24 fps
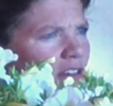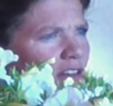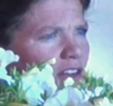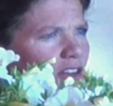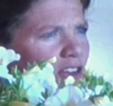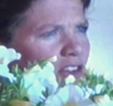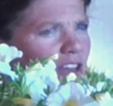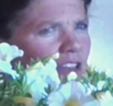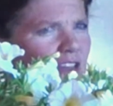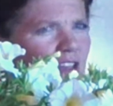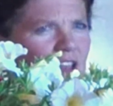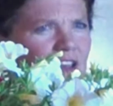Or
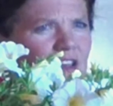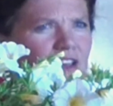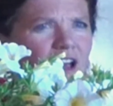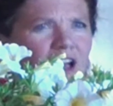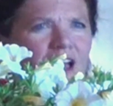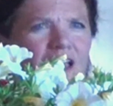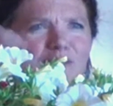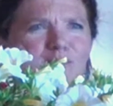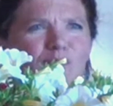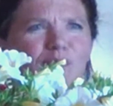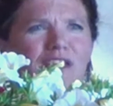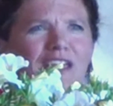did I not?
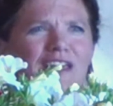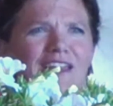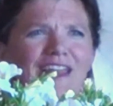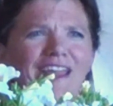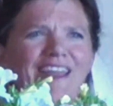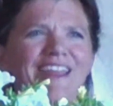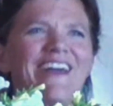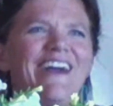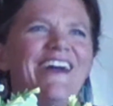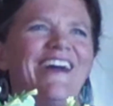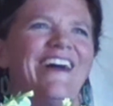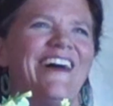I'm
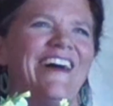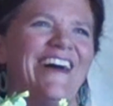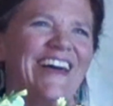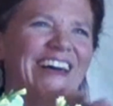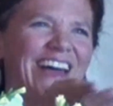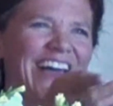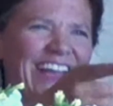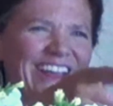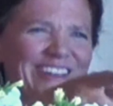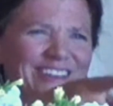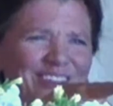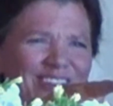kidding. I
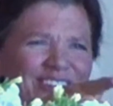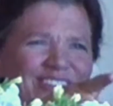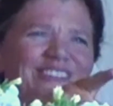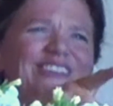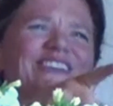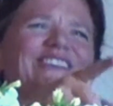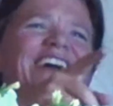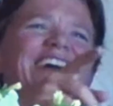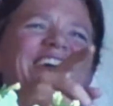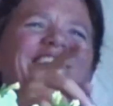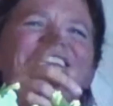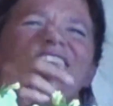told
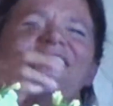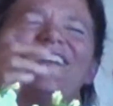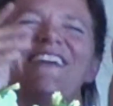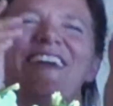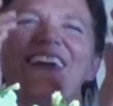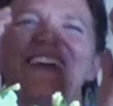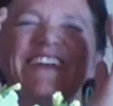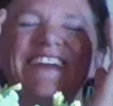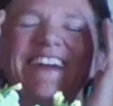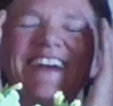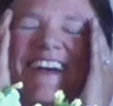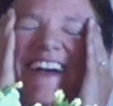you guys.
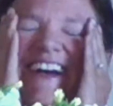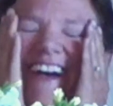Okay.